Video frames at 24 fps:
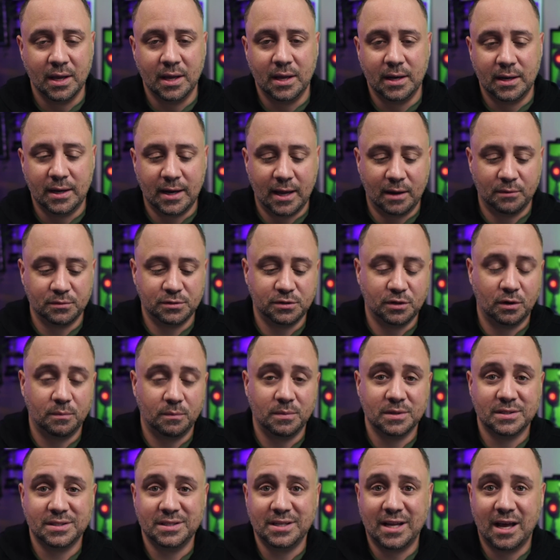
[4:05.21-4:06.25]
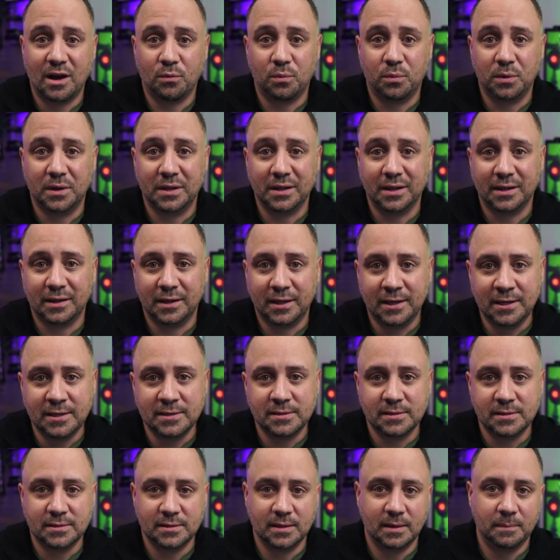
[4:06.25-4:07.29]
Now, ServiceNow
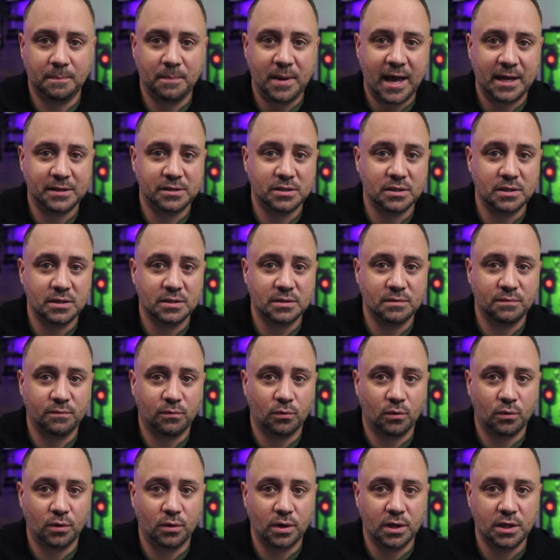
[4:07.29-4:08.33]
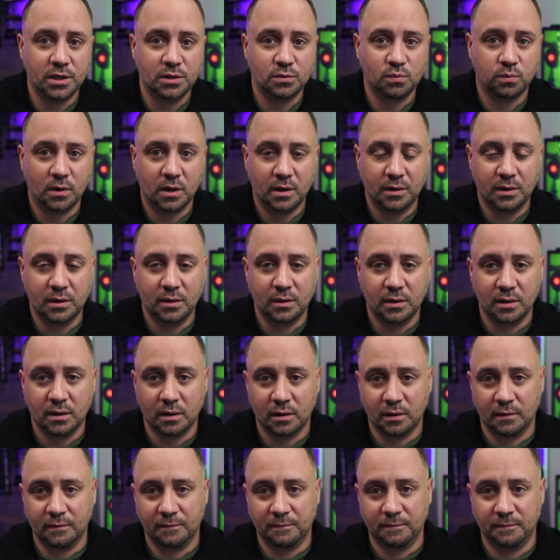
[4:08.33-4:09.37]
release patches for each one
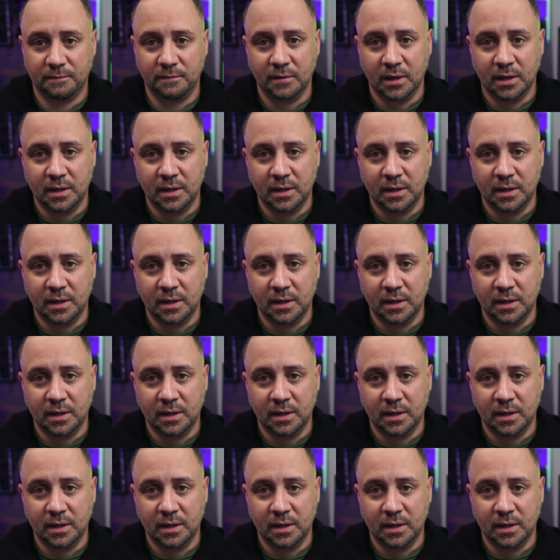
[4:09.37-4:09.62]
of